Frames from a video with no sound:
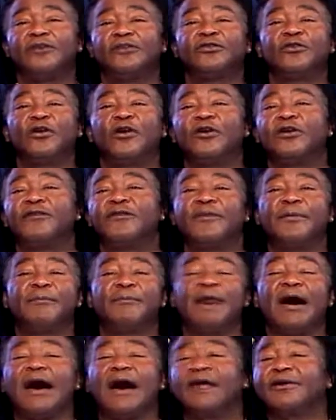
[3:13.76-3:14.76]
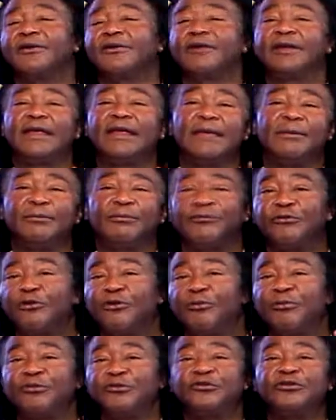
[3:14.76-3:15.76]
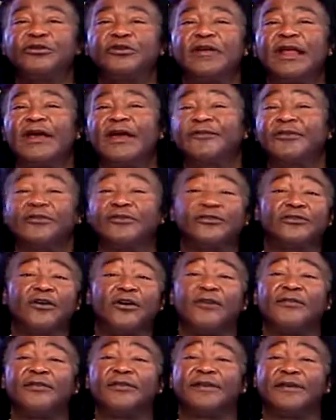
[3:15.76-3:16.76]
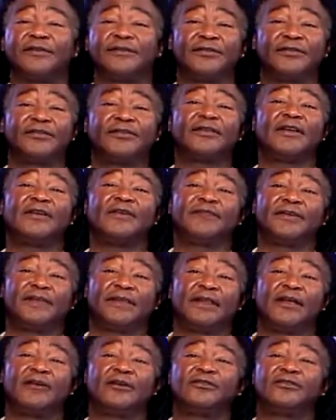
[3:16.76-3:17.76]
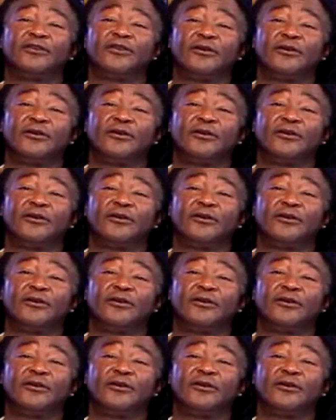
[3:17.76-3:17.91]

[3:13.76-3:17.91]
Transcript: Sort of a modern hip group, but you could have conservatives and stuff in there too.